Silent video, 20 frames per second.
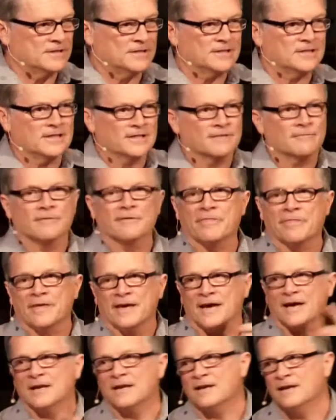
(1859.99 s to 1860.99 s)
dealing with
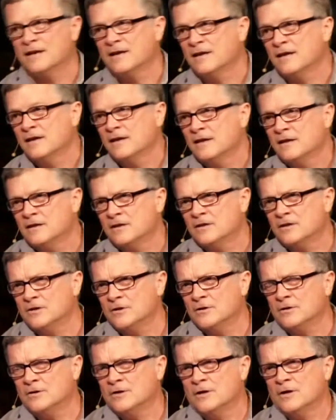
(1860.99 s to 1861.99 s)
that, you
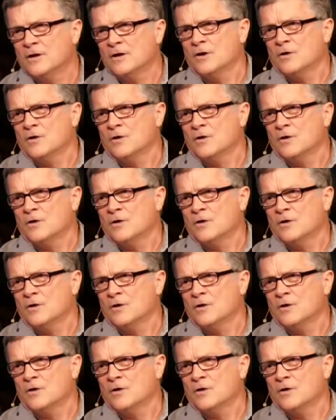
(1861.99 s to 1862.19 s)
know,